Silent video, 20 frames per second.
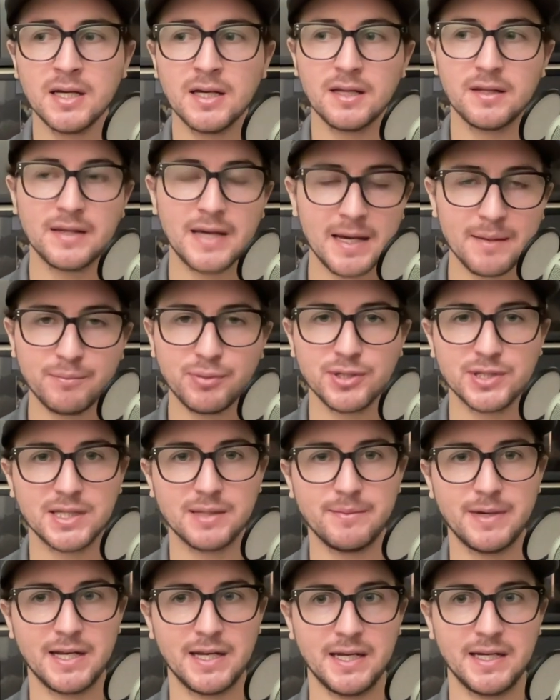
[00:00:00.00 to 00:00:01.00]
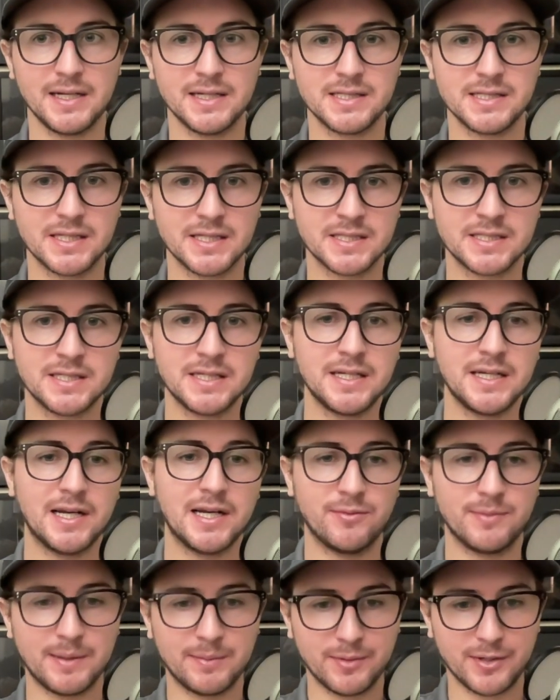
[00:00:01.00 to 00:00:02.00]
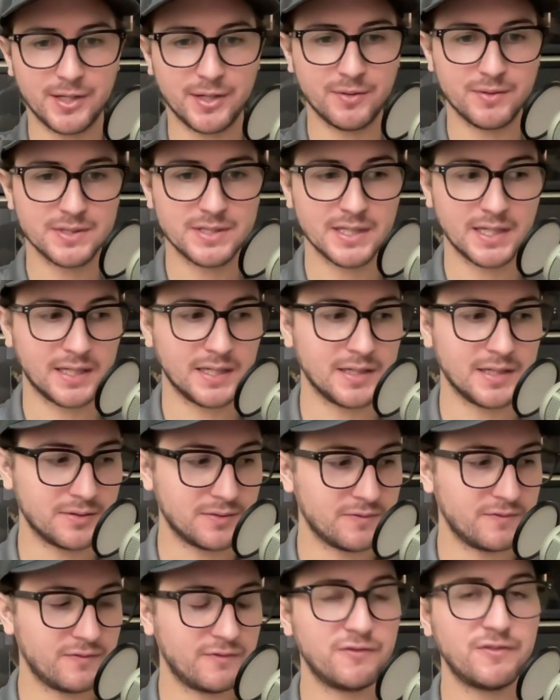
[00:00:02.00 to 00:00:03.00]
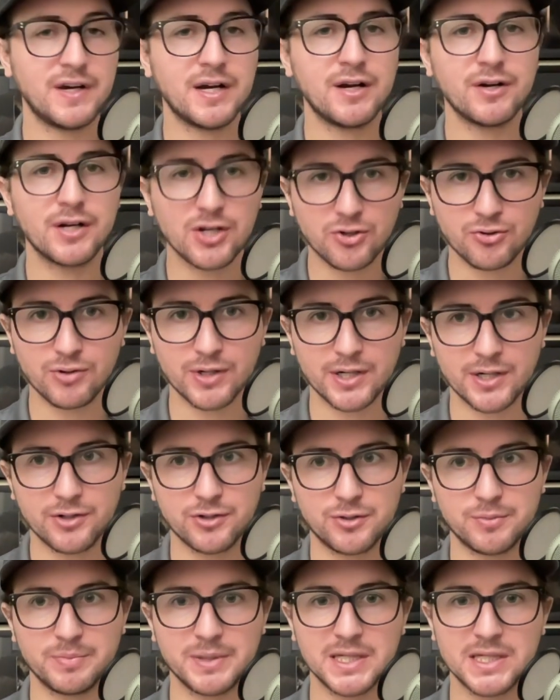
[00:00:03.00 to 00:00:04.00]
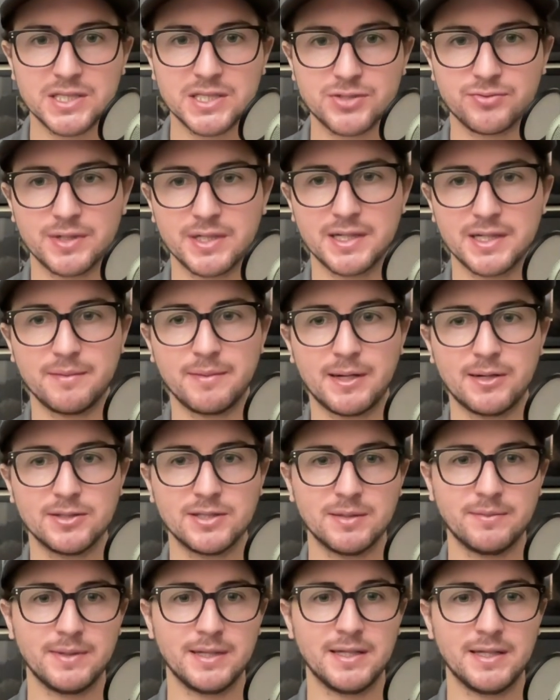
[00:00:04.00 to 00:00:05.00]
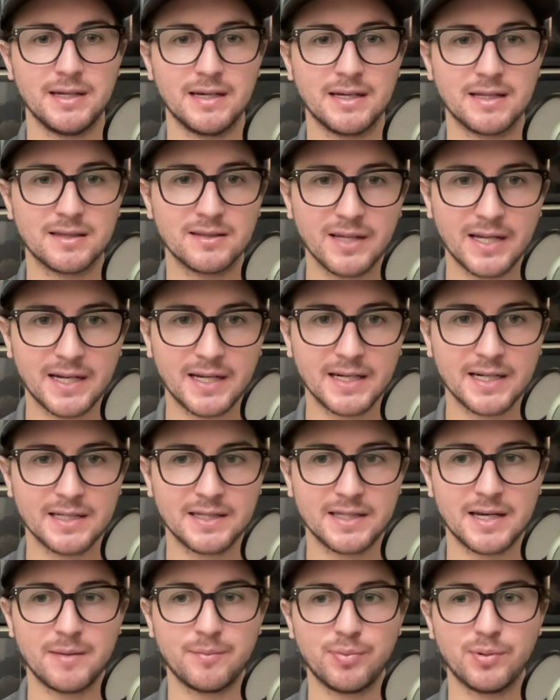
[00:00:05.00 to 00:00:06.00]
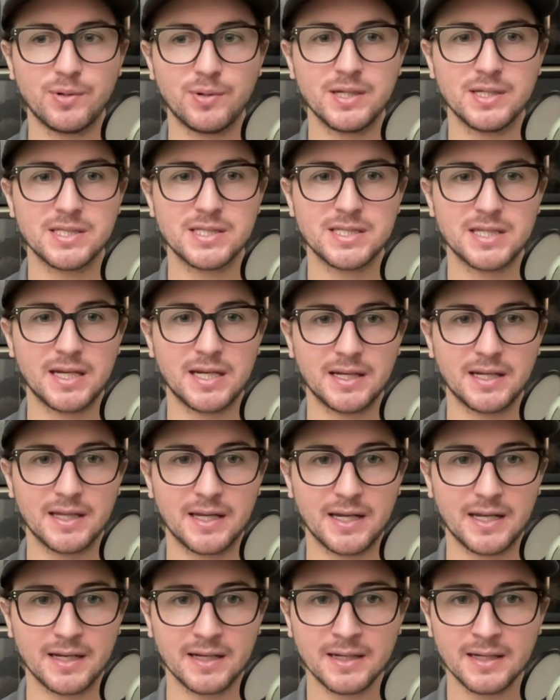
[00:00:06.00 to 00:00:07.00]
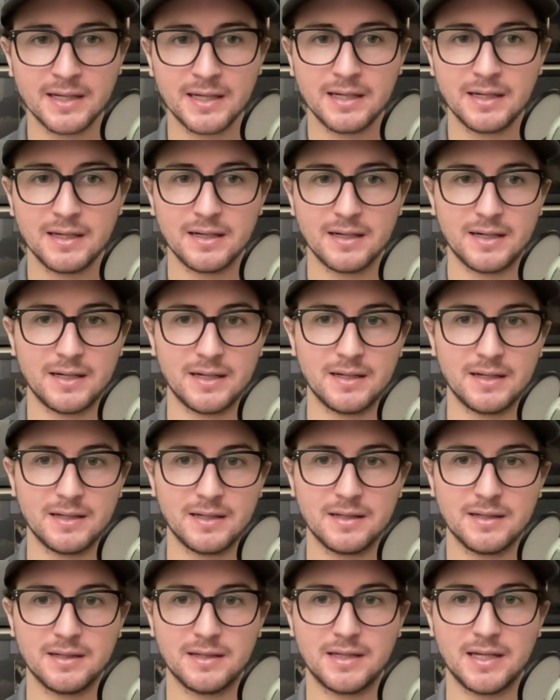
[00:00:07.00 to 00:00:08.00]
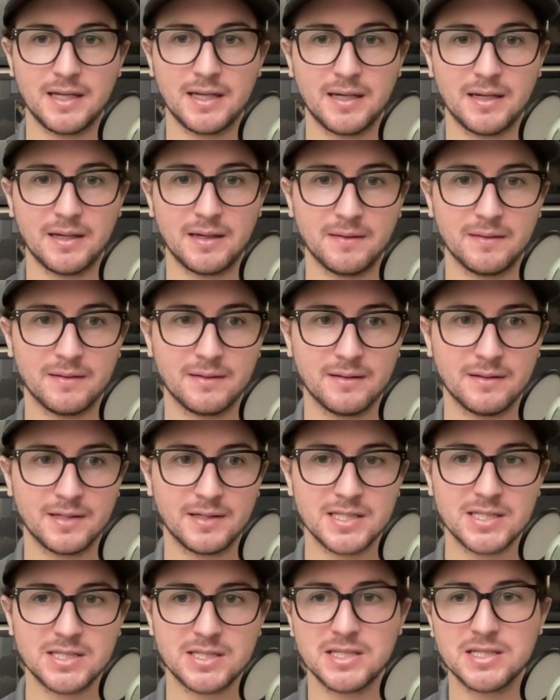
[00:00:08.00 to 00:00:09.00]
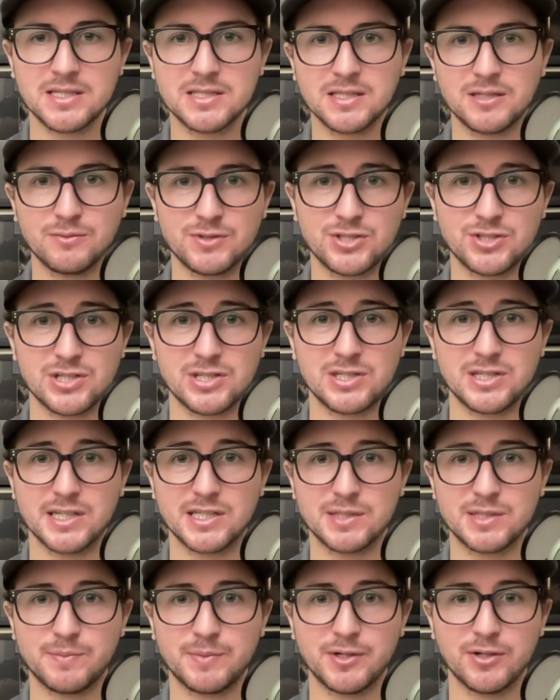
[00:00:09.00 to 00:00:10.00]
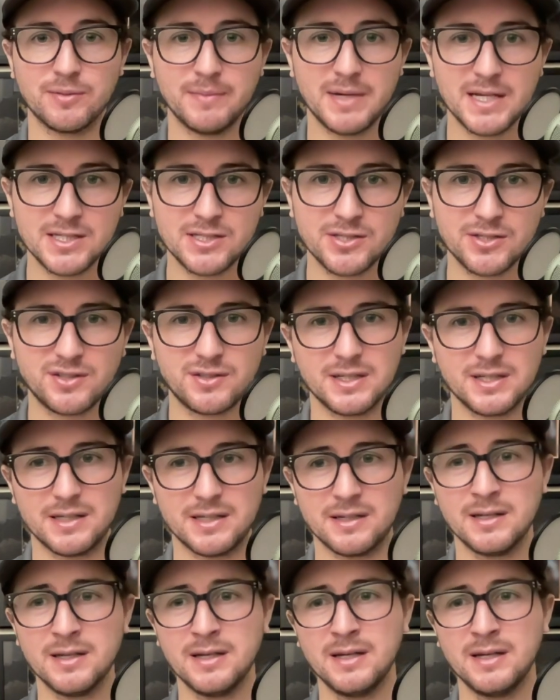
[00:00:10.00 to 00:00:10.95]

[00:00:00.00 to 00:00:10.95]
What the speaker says: that put them at 8-16. I remember there was like a very critical piece written about them in The Athletic at that point, saying that this season was just experimental, and